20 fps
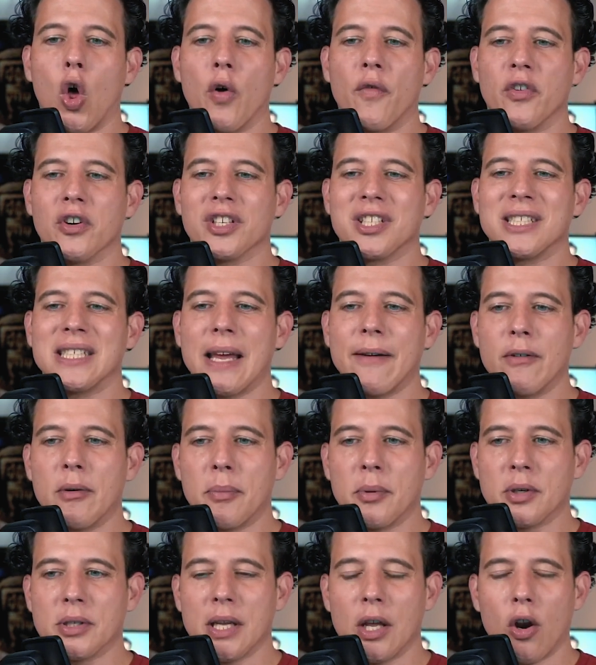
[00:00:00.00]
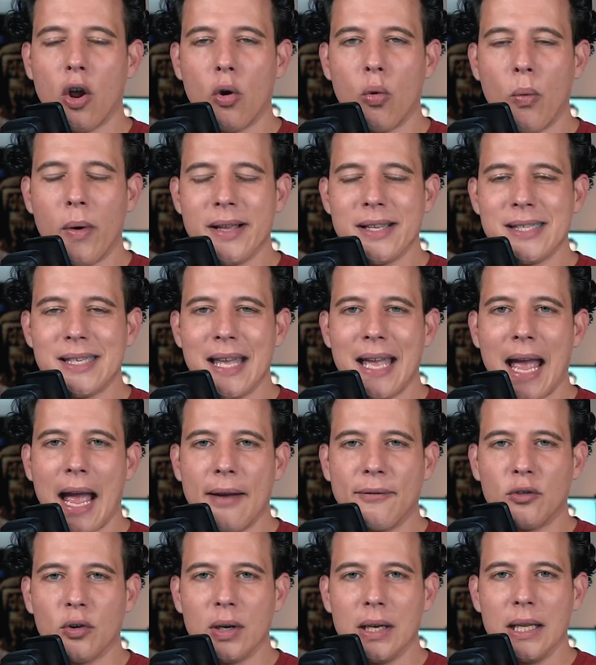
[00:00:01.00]
over 7% on Wednesday
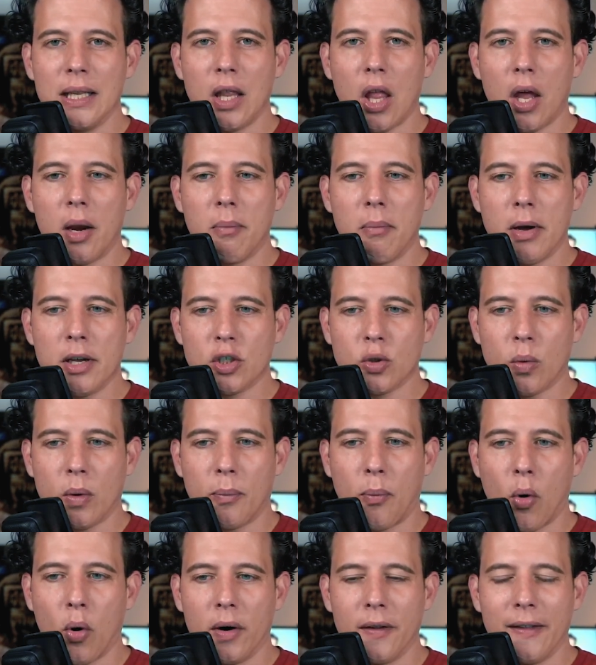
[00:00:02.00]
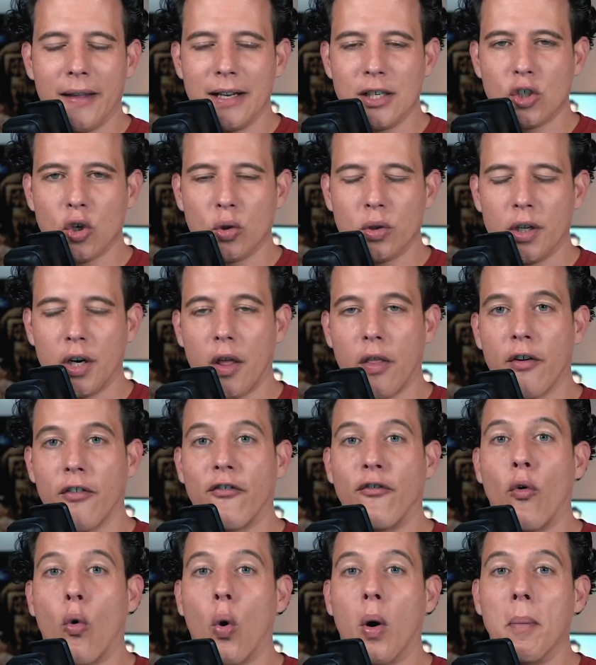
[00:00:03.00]
after Elon Musk reported that he sold another
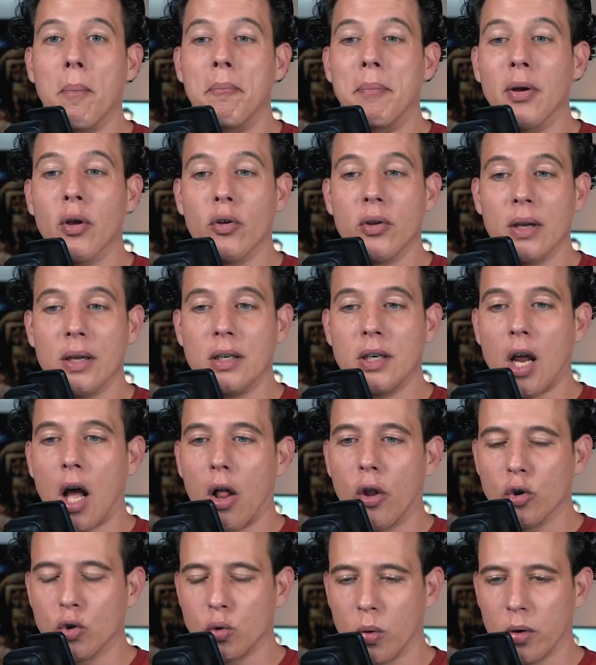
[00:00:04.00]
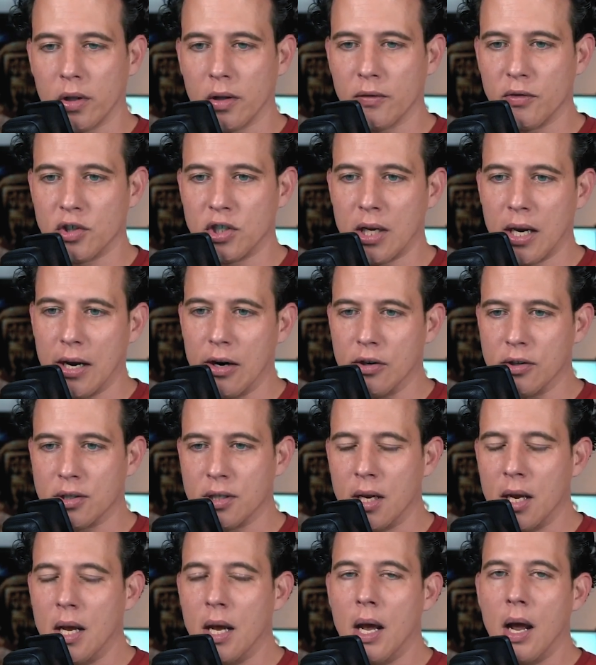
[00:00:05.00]
$4 billion worth of
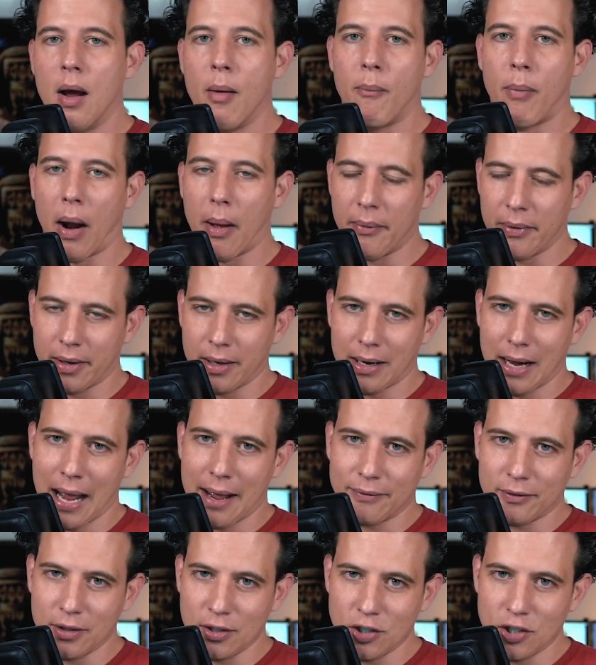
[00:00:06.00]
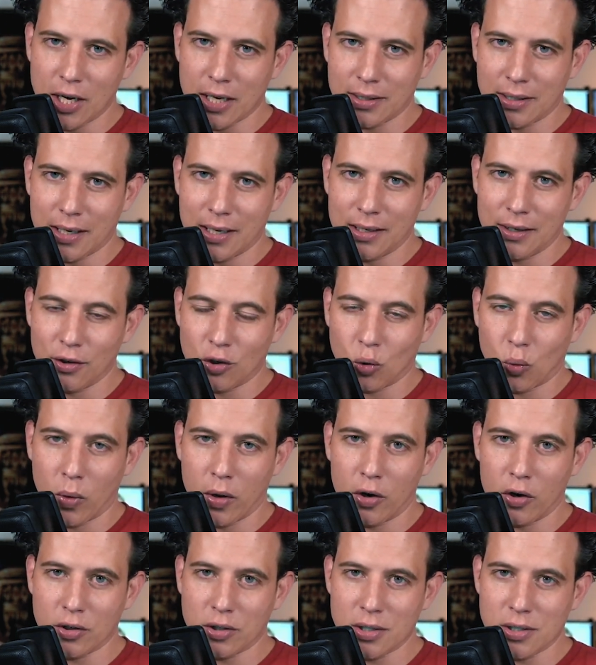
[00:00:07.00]
shares. Probably going to have to inject that into
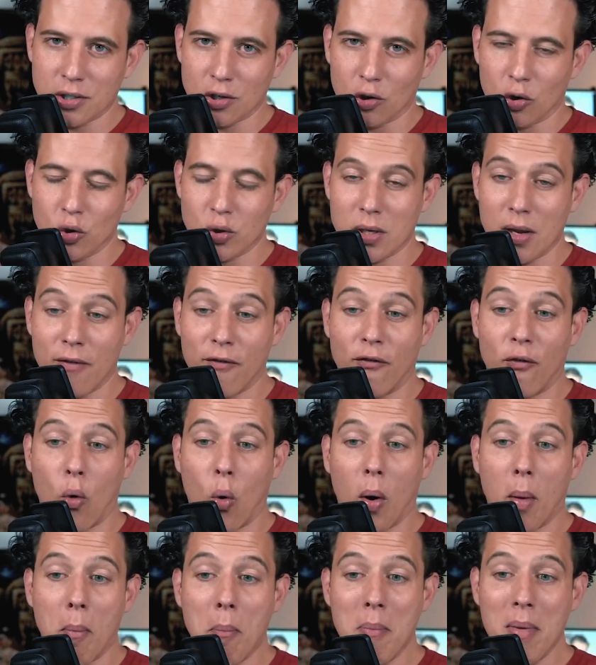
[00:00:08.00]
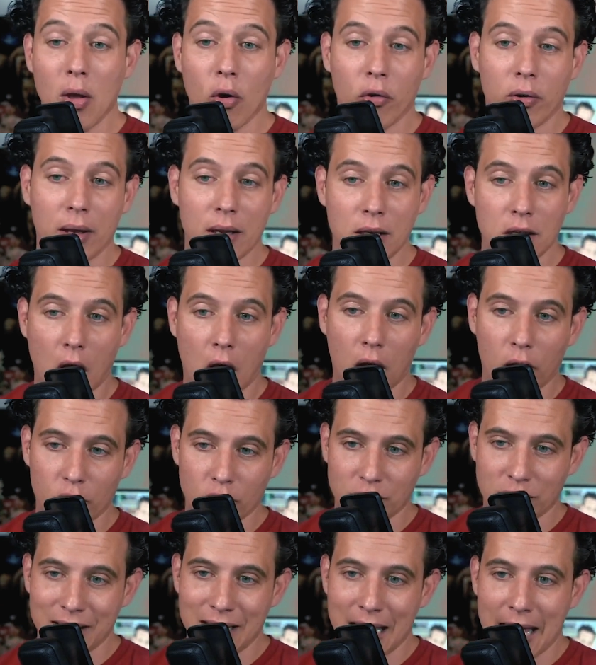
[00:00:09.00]
Twitter since they're losing $4 million
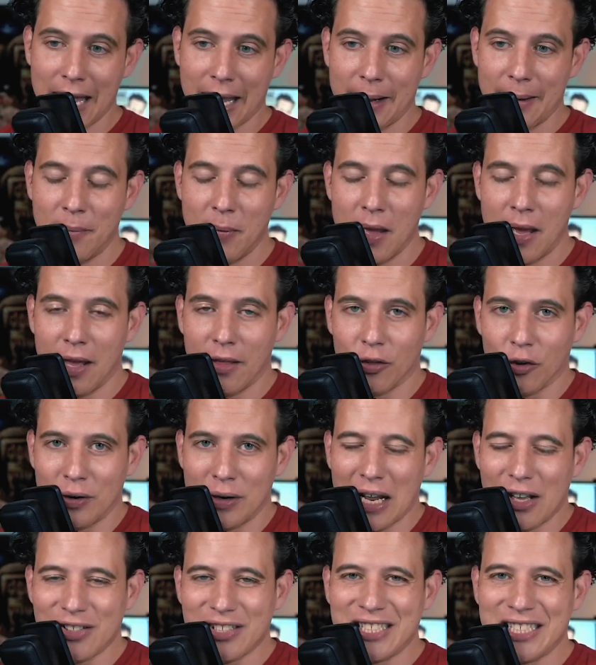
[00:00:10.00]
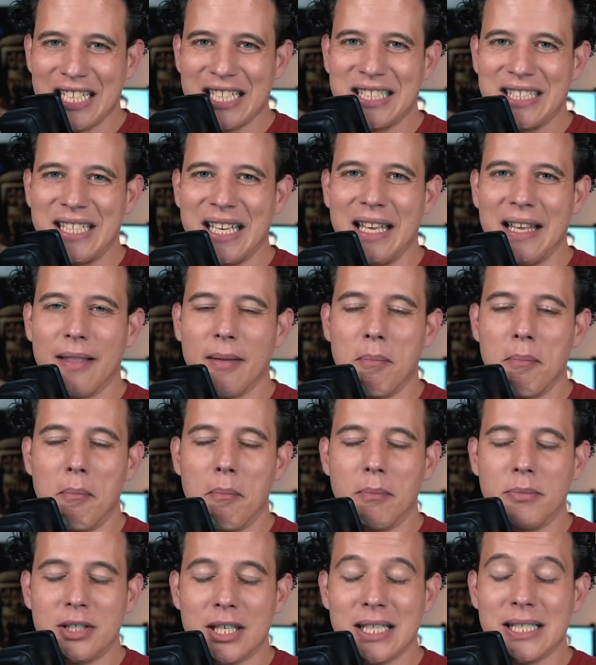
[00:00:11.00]
a day. They're down
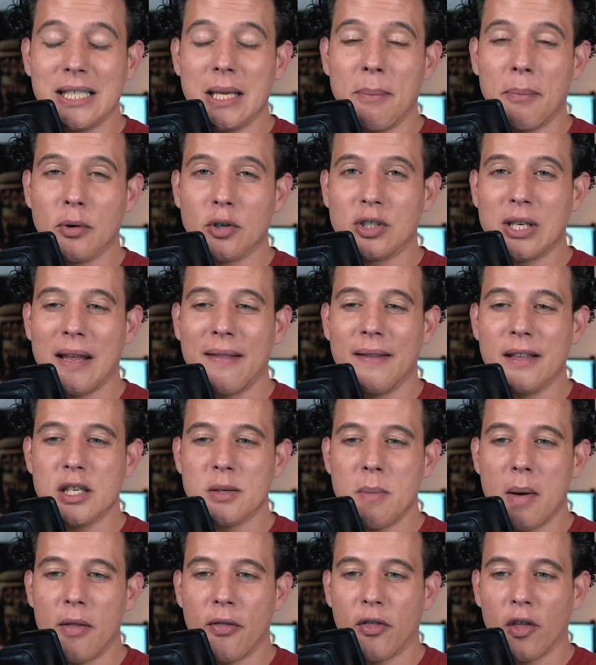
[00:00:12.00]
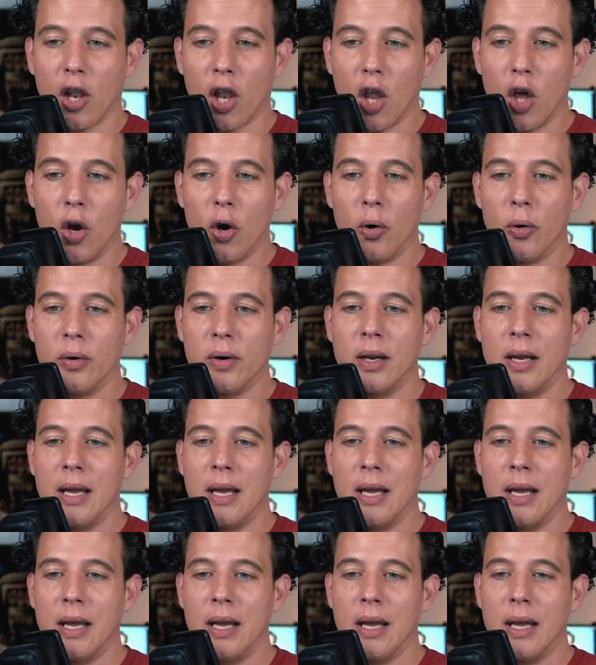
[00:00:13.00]
16% this month alone,